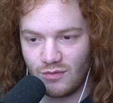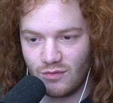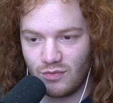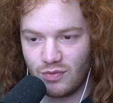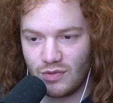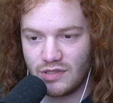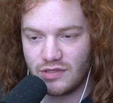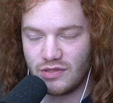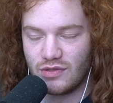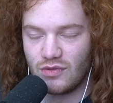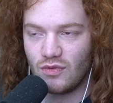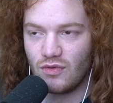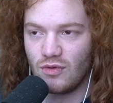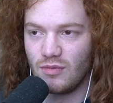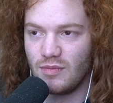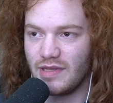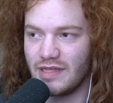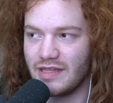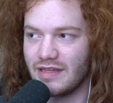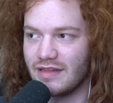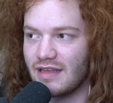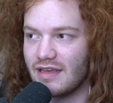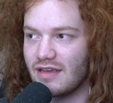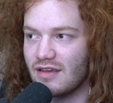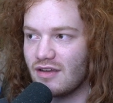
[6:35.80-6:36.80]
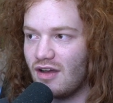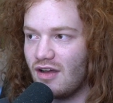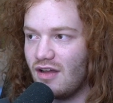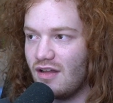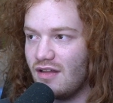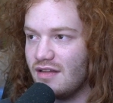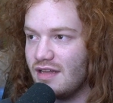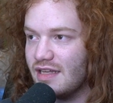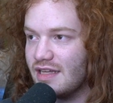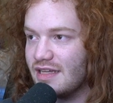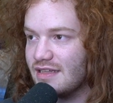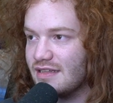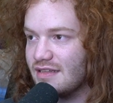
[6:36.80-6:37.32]
Well, normally they
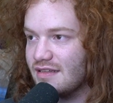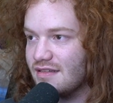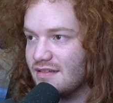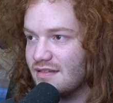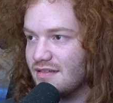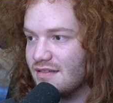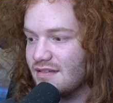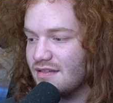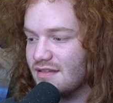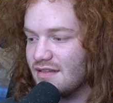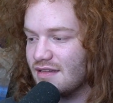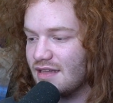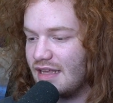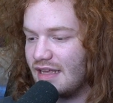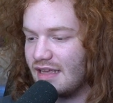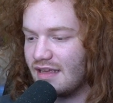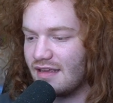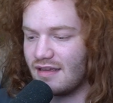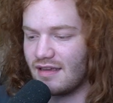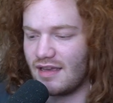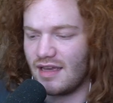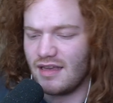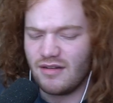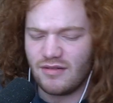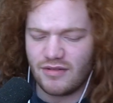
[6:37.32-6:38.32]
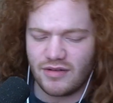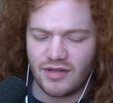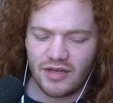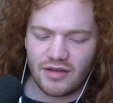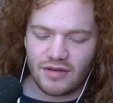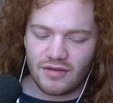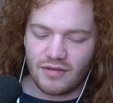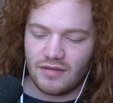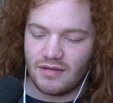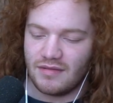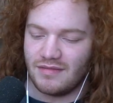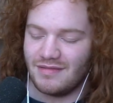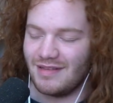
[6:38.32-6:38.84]
call it like I don't
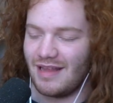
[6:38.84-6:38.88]
know.